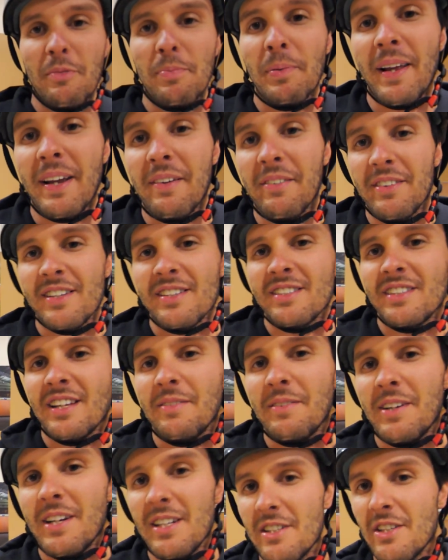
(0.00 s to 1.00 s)
with playing with this
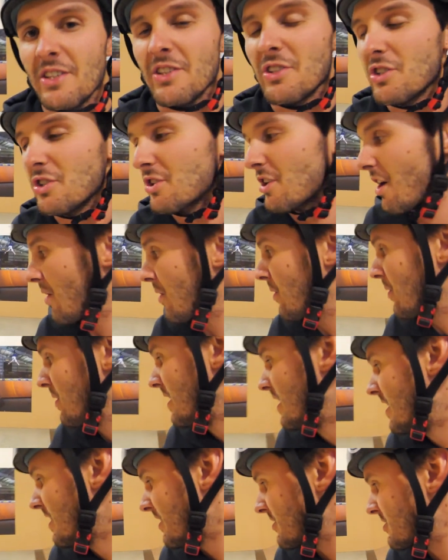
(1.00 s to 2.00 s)
thing because it is so,
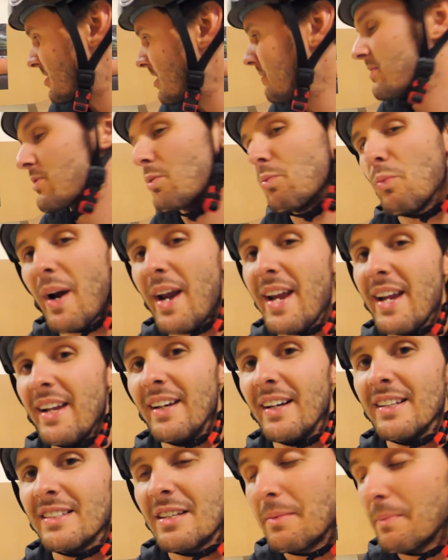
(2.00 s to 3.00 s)
there's so much
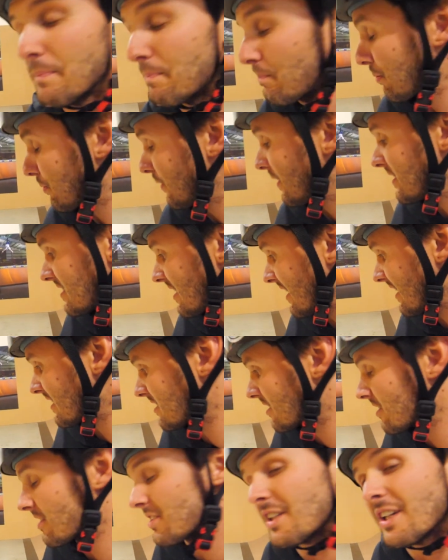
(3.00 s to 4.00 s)
weight. It's, un, it's like
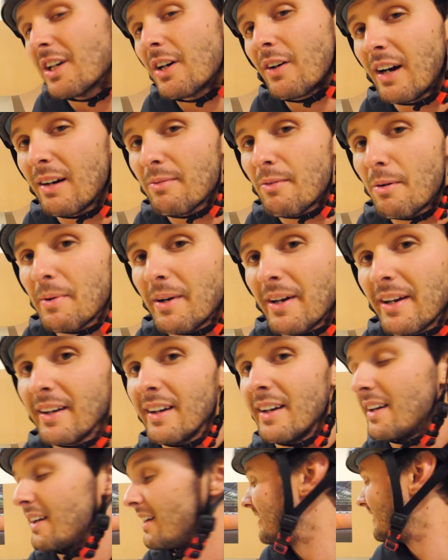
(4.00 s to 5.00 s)
seriously incredible, but
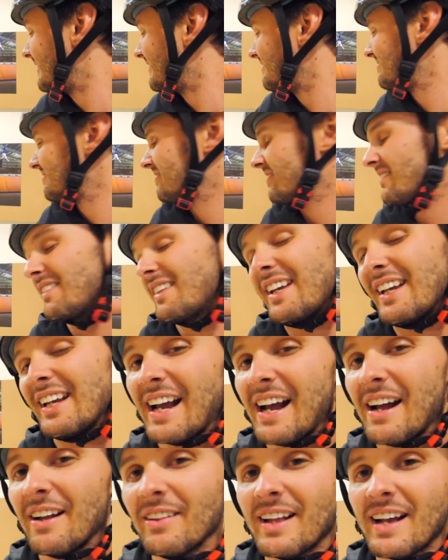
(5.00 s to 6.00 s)
it
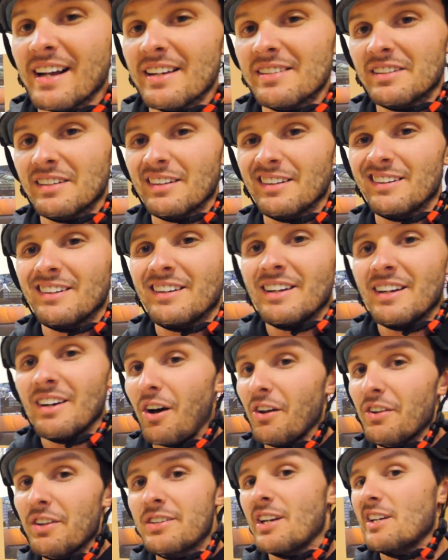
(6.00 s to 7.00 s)
outlasted
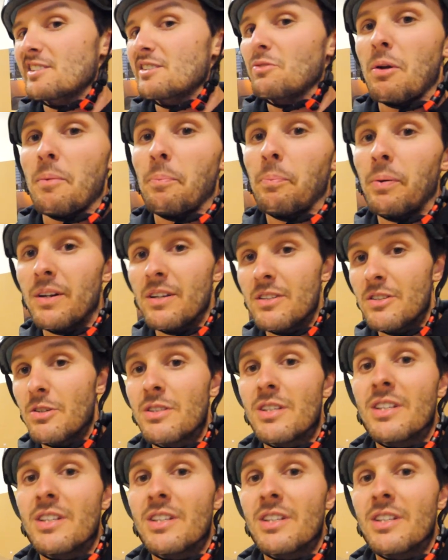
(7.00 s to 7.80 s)
all the tests that we put it to